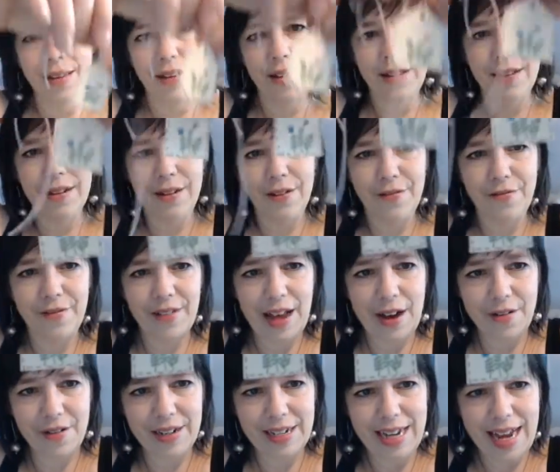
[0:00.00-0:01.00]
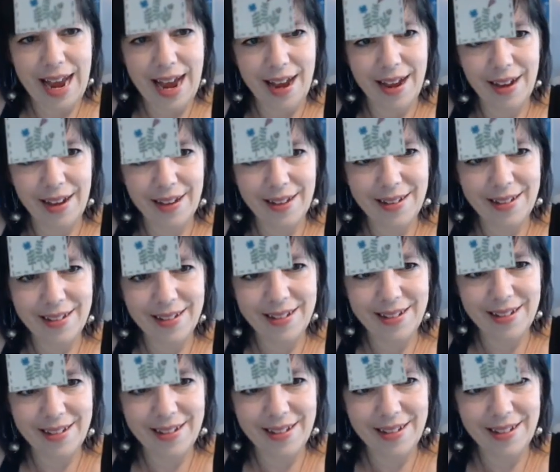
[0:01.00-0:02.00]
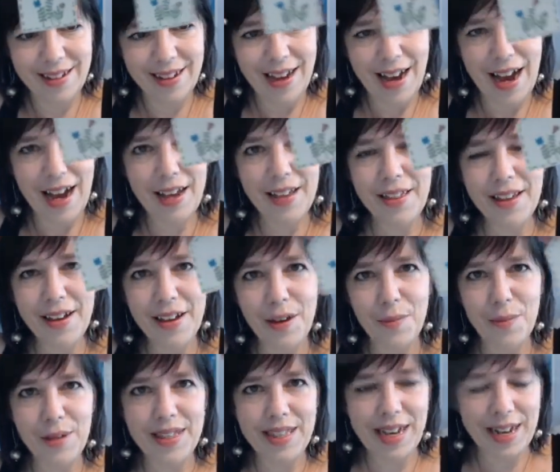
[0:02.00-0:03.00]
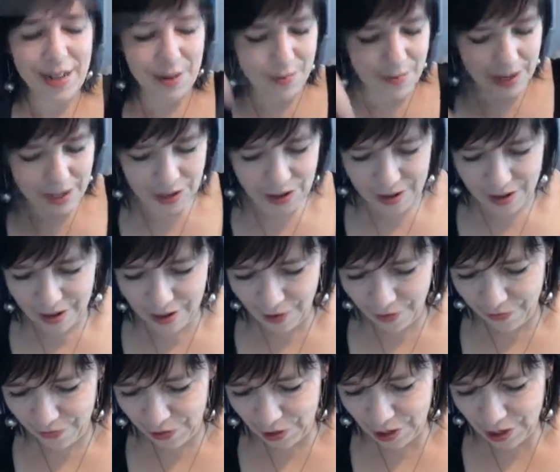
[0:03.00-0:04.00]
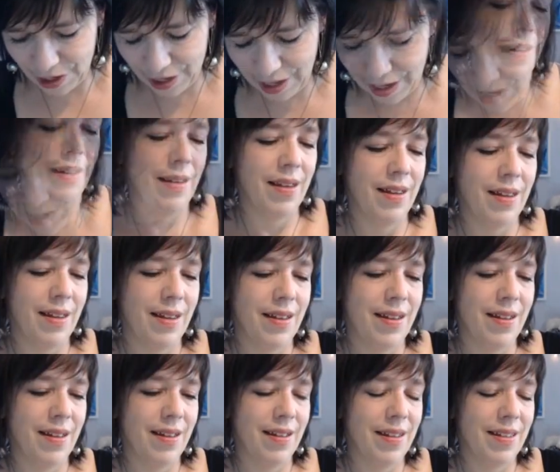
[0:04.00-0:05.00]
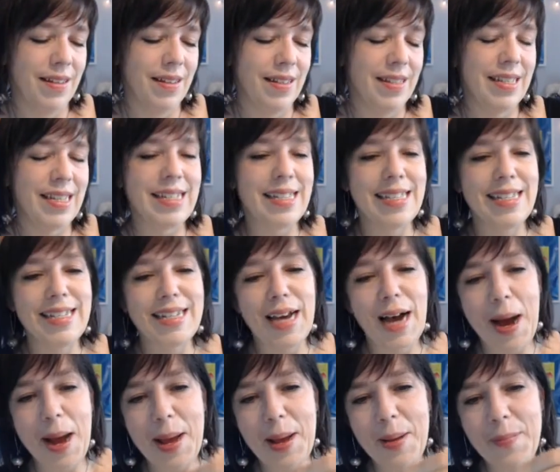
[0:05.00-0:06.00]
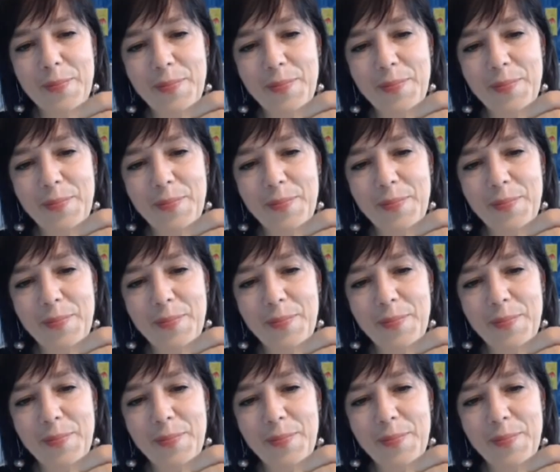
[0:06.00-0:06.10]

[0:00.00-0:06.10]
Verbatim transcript: little flower tag. I think I'll put that in my journal for sure. It says time.